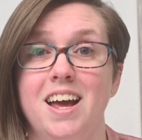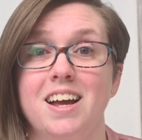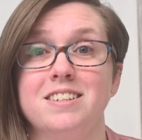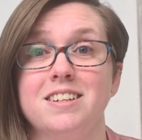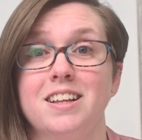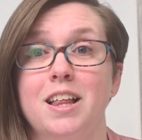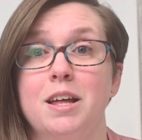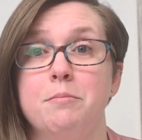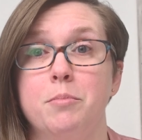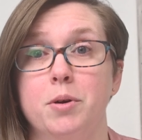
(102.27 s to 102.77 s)

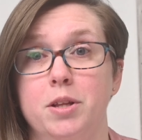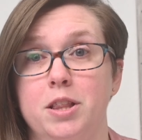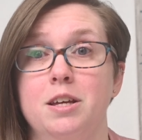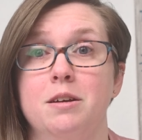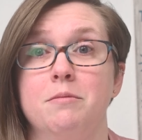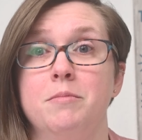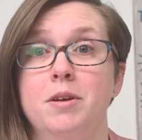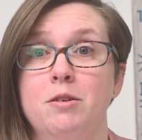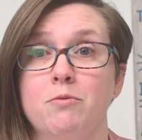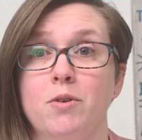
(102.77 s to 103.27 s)
until I put
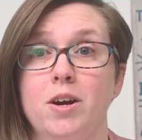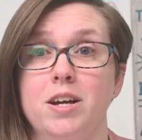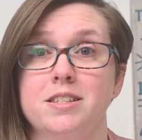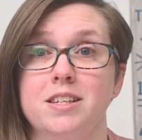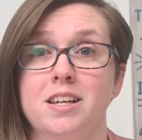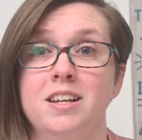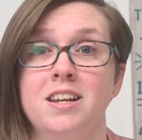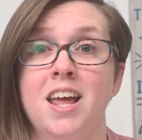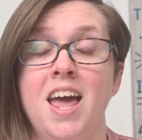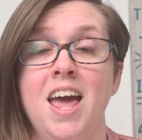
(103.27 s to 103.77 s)
them in
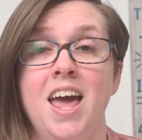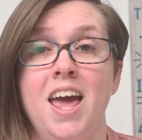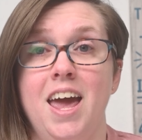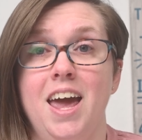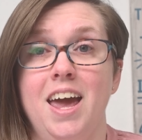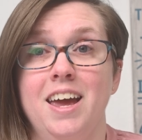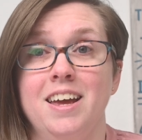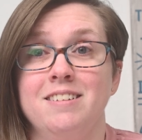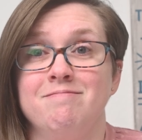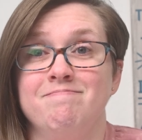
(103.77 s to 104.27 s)
resin,
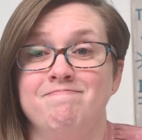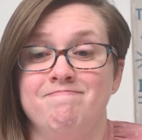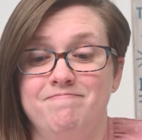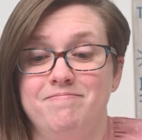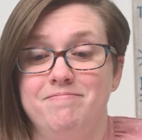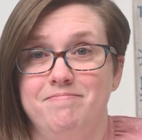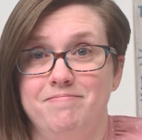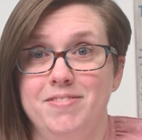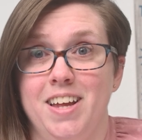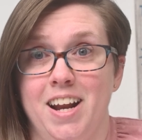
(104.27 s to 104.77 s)
and
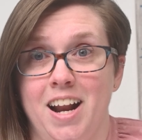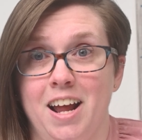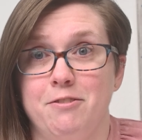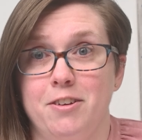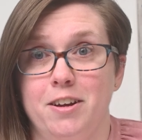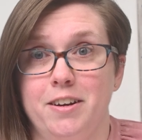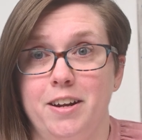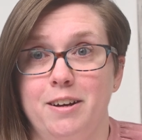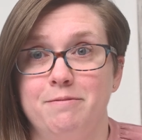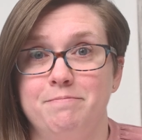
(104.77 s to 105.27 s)
then I
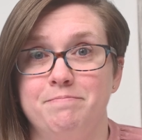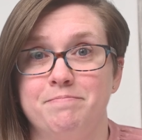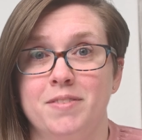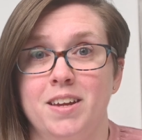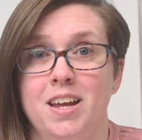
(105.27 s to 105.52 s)
found out.